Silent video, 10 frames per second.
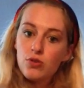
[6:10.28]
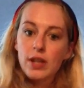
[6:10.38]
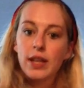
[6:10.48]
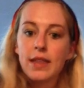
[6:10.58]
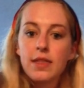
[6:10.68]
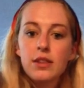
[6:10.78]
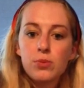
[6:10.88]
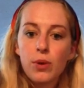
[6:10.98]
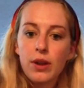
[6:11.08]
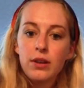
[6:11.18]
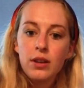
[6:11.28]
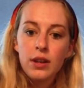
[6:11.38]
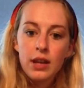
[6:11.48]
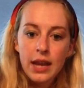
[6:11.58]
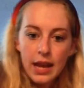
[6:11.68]
tree like this one,
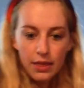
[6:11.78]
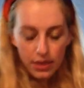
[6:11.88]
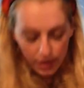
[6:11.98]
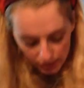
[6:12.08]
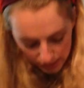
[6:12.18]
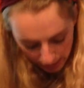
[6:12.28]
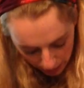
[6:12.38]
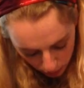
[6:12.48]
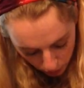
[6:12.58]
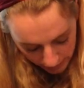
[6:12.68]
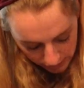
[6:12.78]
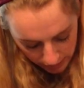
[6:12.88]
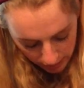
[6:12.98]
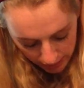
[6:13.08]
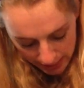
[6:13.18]
this cycle
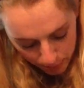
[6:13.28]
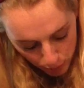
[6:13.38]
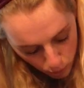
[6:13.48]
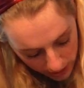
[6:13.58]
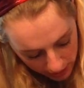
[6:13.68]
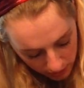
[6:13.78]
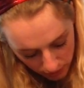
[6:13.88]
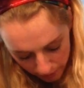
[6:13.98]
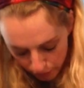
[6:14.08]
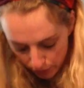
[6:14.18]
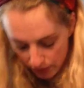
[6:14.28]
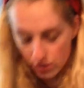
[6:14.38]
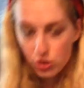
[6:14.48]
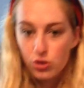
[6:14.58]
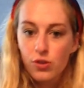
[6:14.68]
isn't going to keep going for
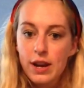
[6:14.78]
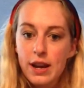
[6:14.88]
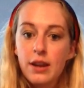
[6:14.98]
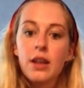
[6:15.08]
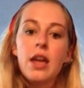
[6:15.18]
this tree,